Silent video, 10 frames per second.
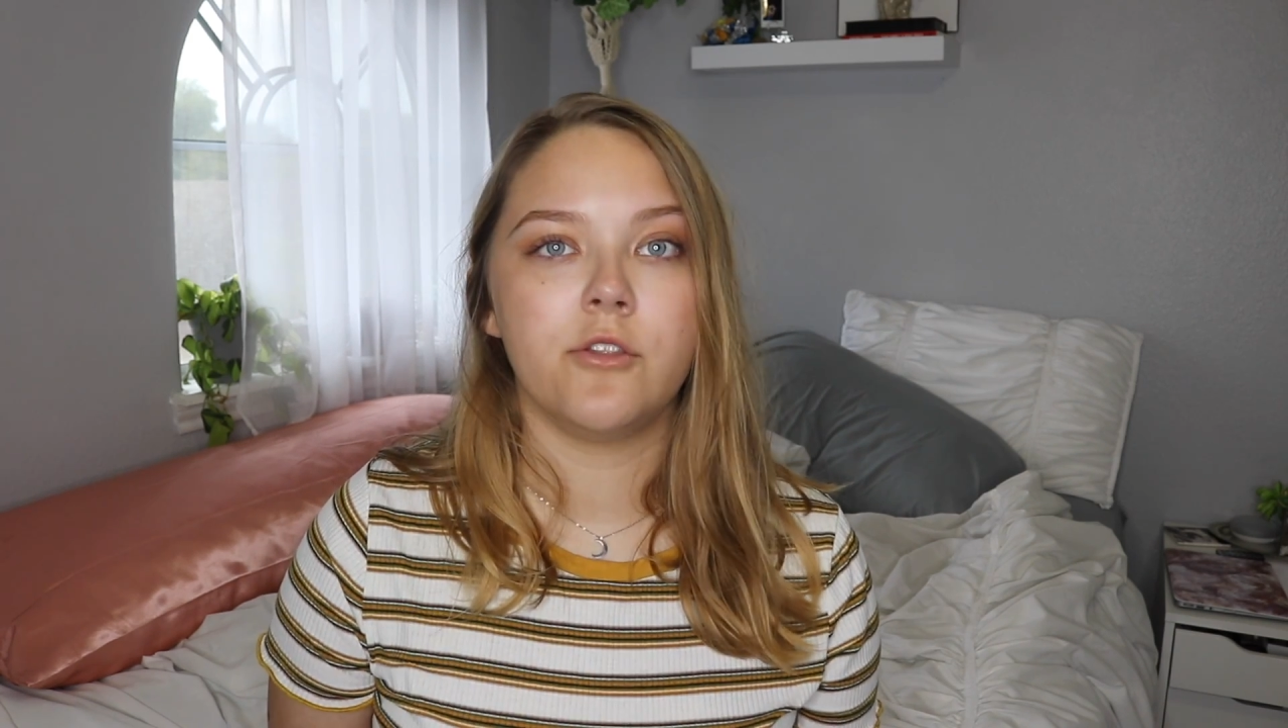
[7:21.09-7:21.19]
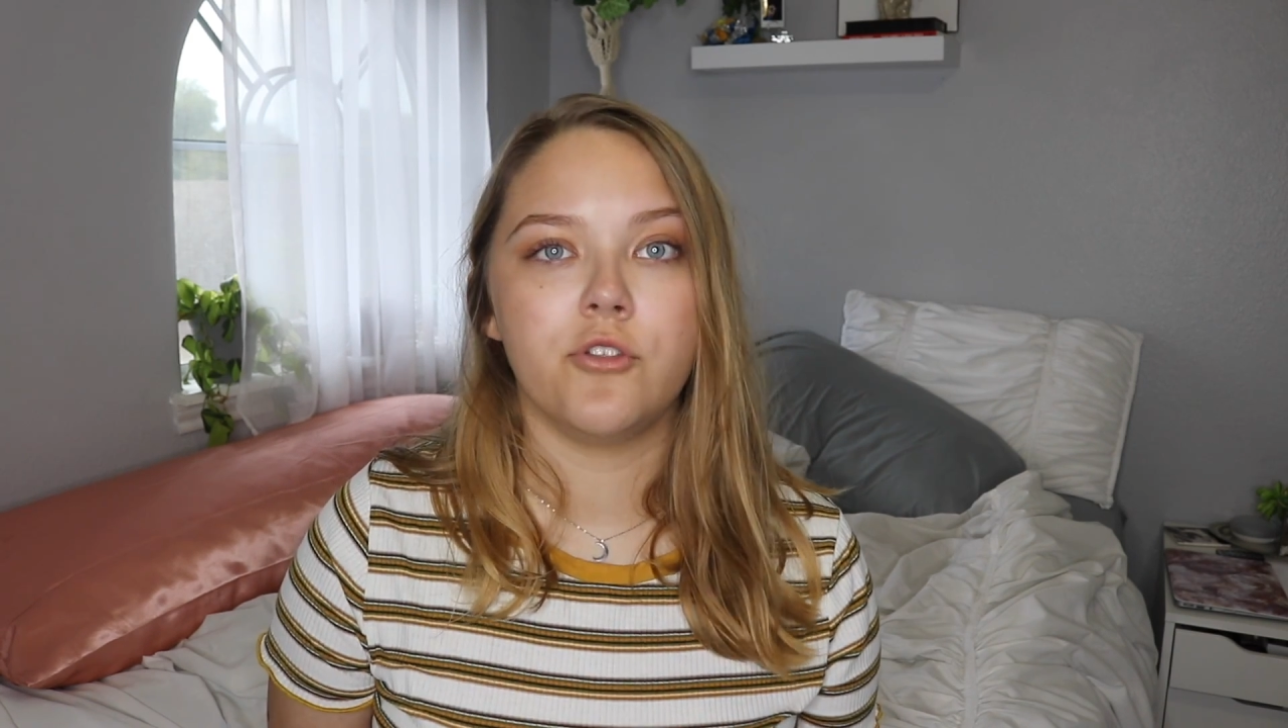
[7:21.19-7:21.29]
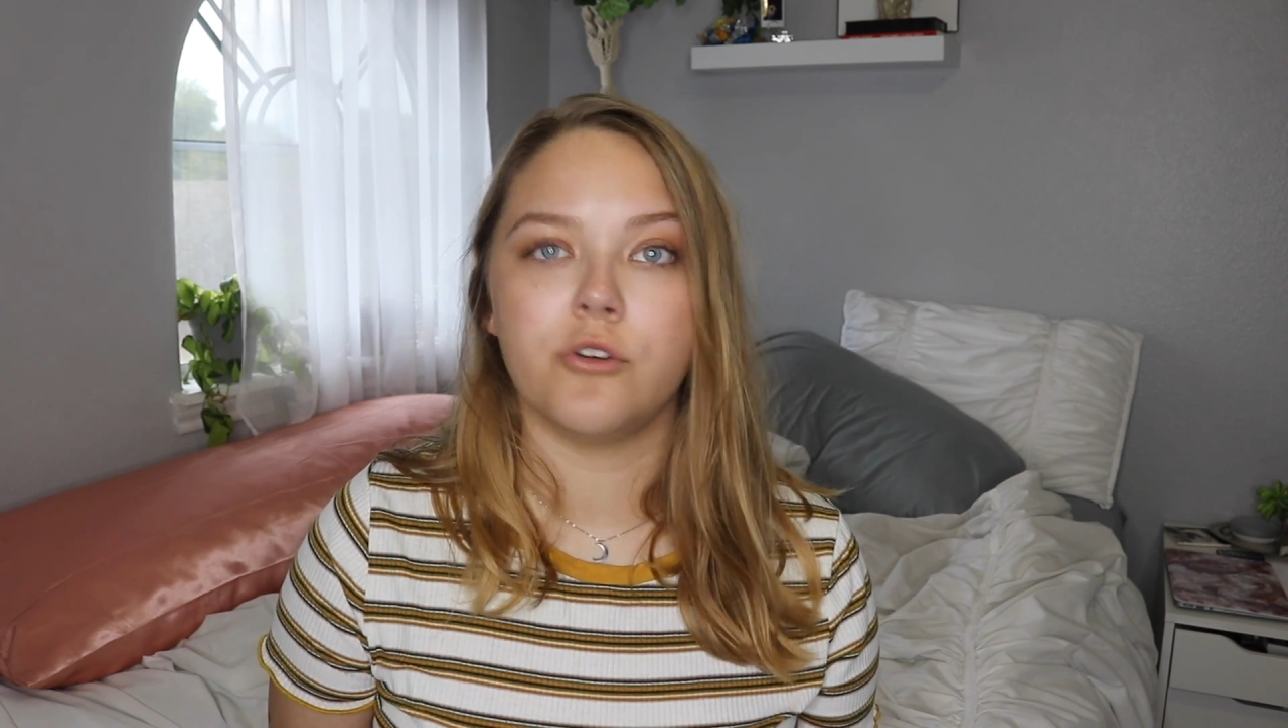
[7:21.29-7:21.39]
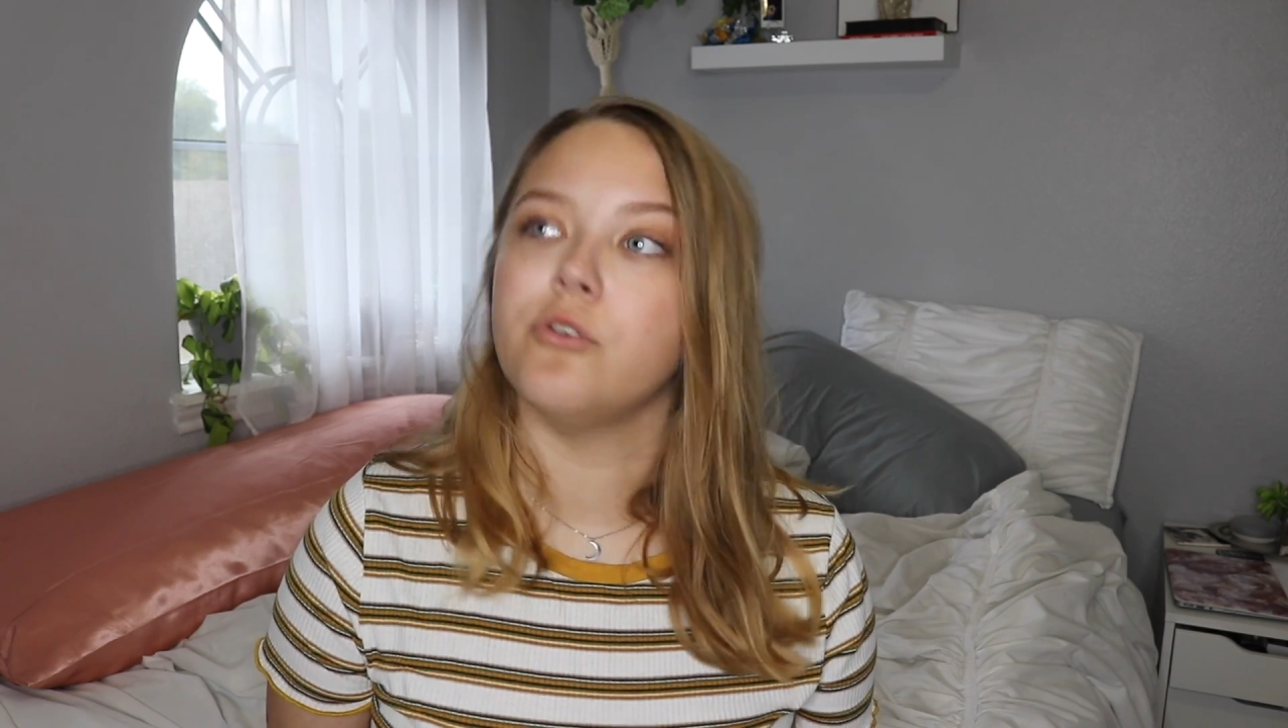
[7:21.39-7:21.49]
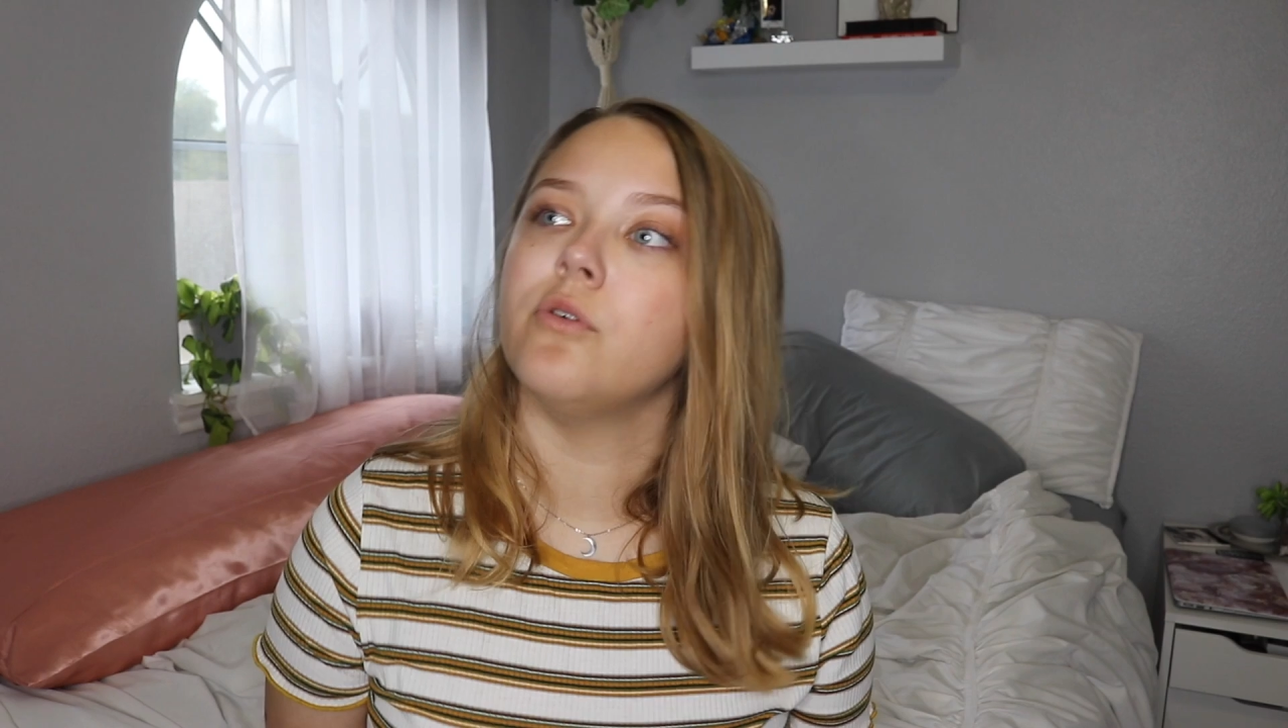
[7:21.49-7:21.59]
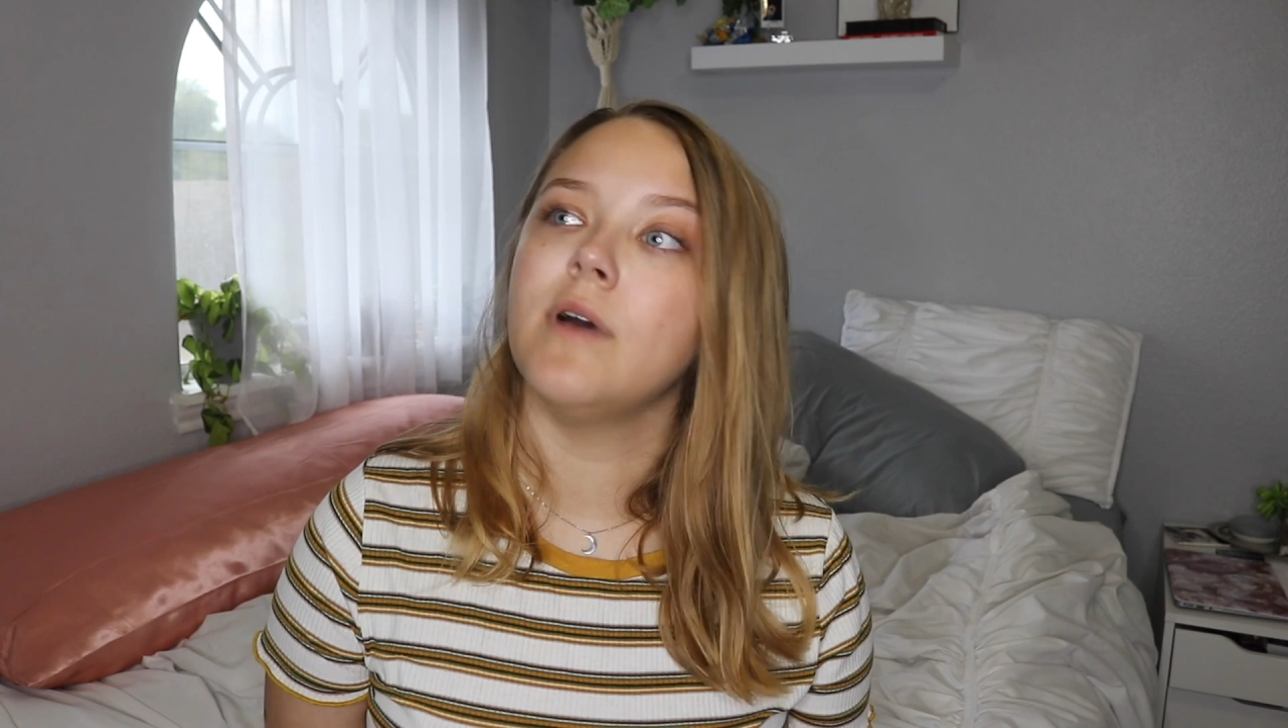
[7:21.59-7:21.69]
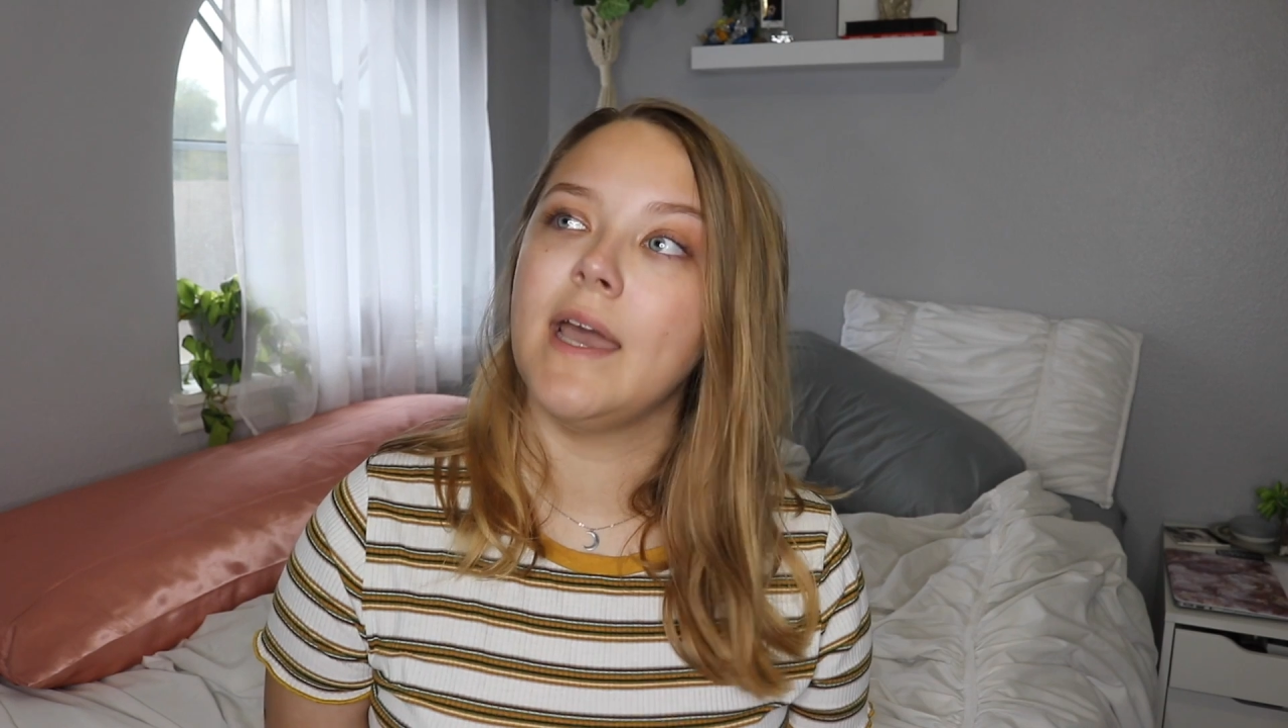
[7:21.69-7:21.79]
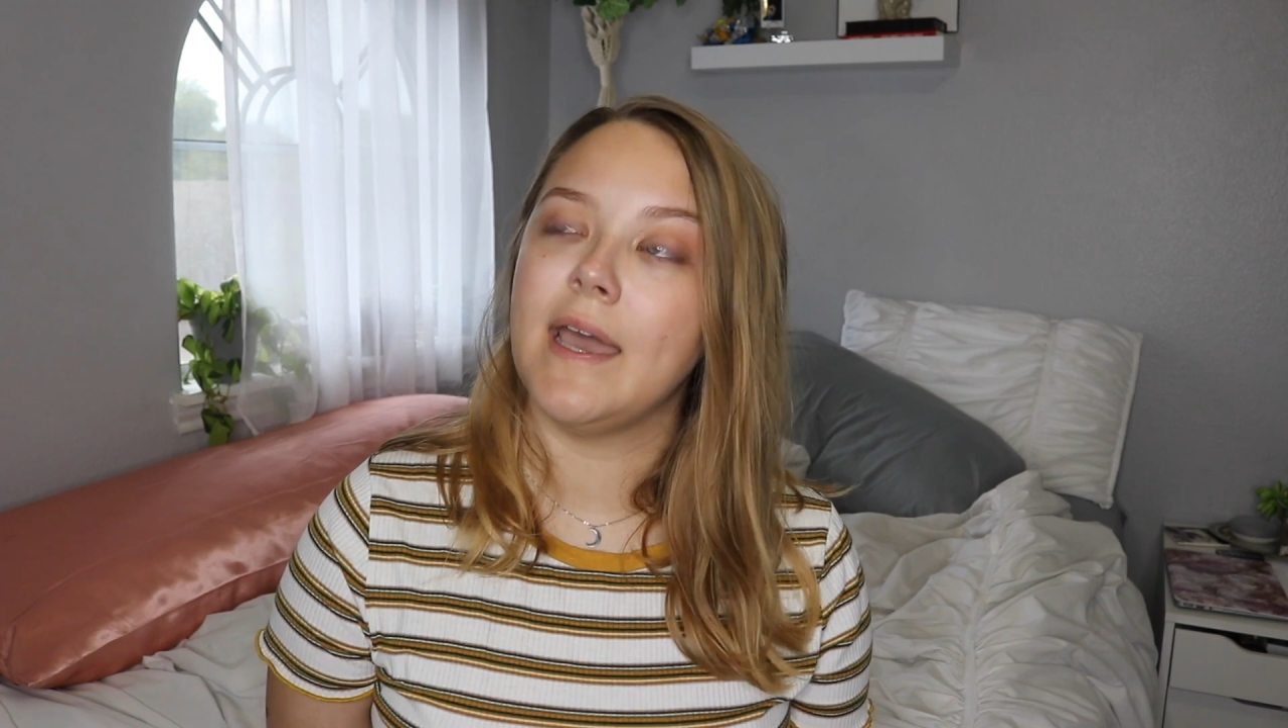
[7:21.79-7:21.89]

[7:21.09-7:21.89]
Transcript: through